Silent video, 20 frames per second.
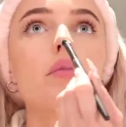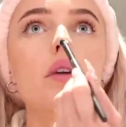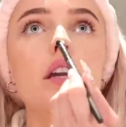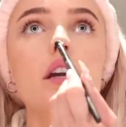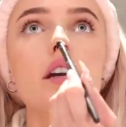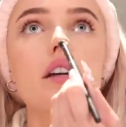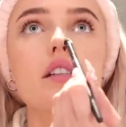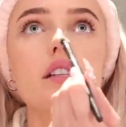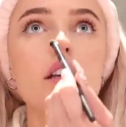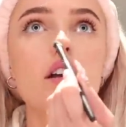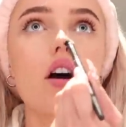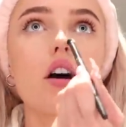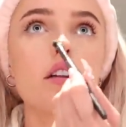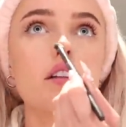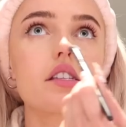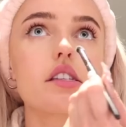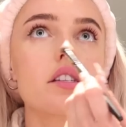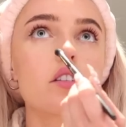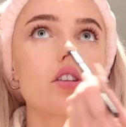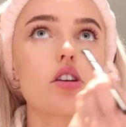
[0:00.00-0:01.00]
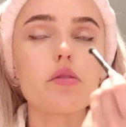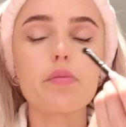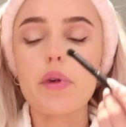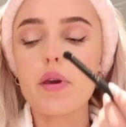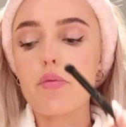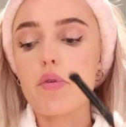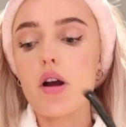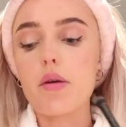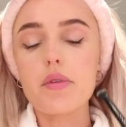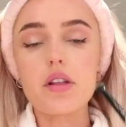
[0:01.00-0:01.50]
because it honestly took me
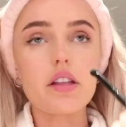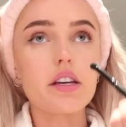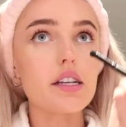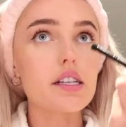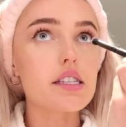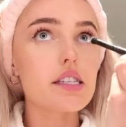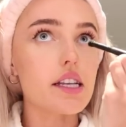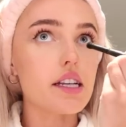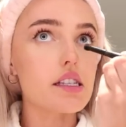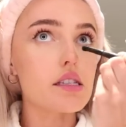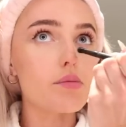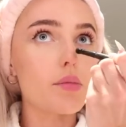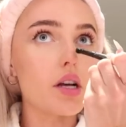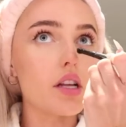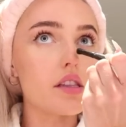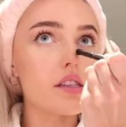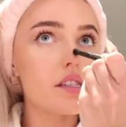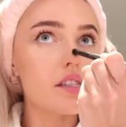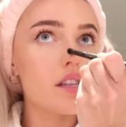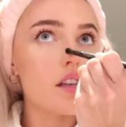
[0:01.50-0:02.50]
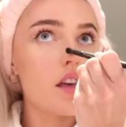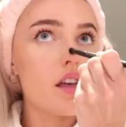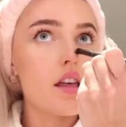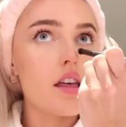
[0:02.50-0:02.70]
probably like 6 months